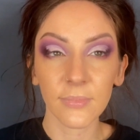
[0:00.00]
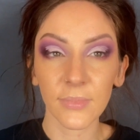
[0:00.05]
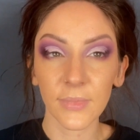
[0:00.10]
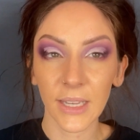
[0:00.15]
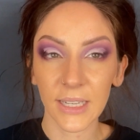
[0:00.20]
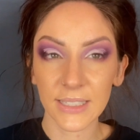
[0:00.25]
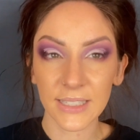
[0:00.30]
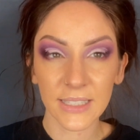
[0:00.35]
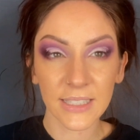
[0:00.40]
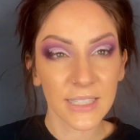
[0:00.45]

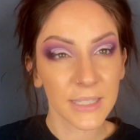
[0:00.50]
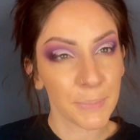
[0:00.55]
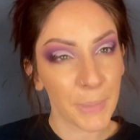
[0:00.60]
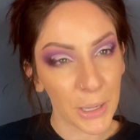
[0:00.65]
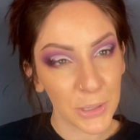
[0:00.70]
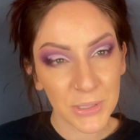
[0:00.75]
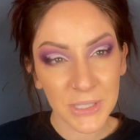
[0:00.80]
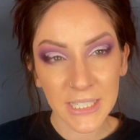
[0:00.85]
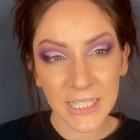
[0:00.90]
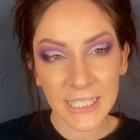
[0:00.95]
Is it
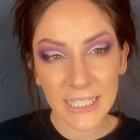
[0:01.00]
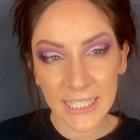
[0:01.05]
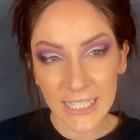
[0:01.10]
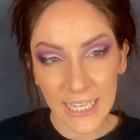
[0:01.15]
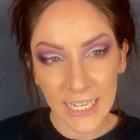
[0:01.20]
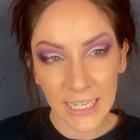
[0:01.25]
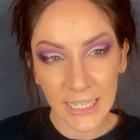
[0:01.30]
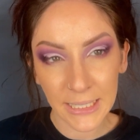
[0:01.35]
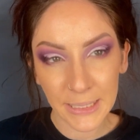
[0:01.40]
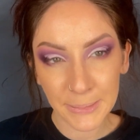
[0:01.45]
supposed to
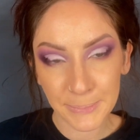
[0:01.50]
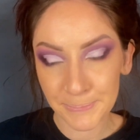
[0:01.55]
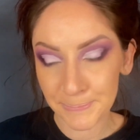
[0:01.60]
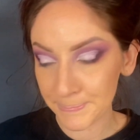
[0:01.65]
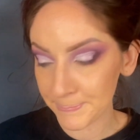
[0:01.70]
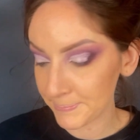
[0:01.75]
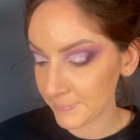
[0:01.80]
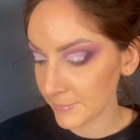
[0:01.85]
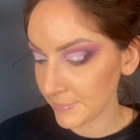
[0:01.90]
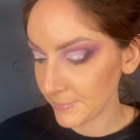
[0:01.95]
sting?
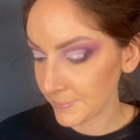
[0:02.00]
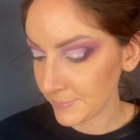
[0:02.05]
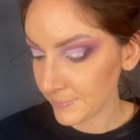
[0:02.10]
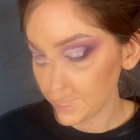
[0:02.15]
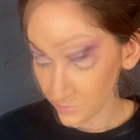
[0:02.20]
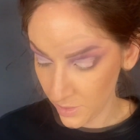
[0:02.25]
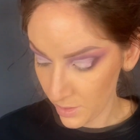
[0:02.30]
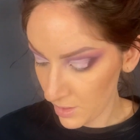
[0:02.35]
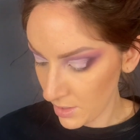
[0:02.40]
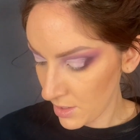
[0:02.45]

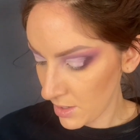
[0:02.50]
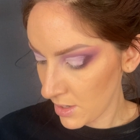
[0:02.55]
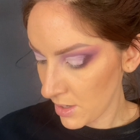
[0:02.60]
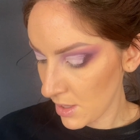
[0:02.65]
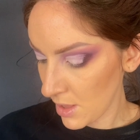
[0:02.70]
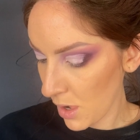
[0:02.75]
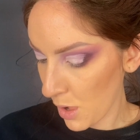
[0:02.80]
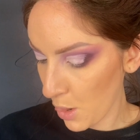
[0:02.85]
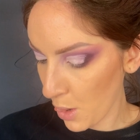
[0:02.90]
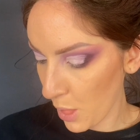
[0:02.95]

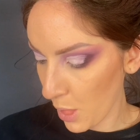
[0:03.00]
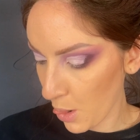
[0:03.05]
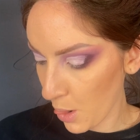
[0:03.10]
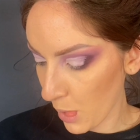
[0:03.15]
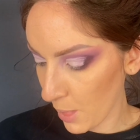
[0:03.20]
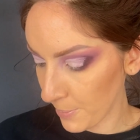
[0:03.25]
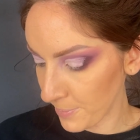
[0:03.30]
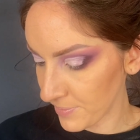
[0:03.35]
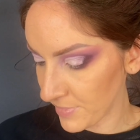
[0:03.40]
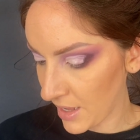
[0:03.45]
Oh,
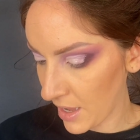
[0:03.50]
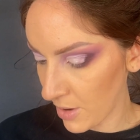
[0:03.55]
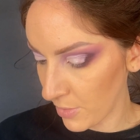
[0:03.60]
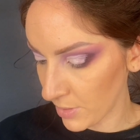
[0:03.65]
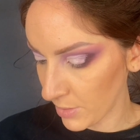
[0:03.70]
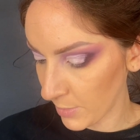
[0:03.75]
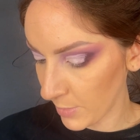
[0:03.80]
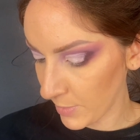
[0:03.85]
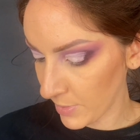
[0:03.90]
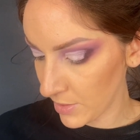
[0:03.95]
now what do
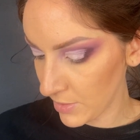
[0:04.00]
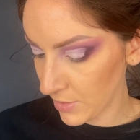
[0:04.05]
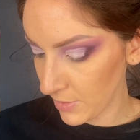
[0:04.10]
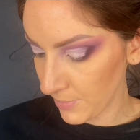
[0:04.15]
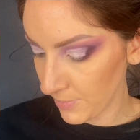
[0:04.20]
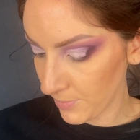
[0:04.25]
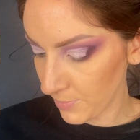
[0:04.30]
I want to do?